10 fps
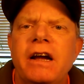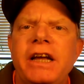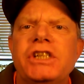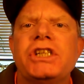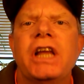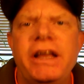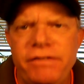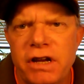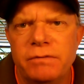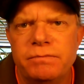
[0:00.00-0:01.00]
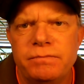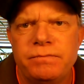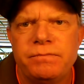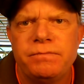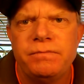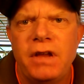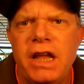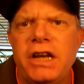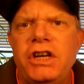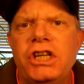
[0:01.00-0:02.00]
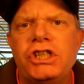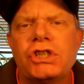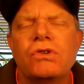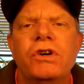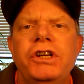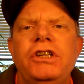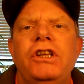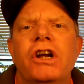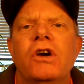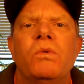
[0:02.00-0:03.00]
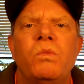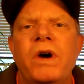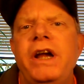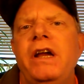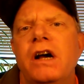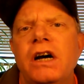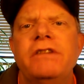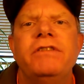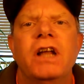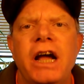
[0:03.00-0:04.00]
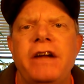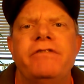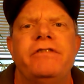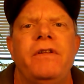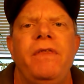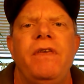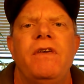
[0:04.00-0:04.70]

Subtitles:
enslave them and destroy their way of life.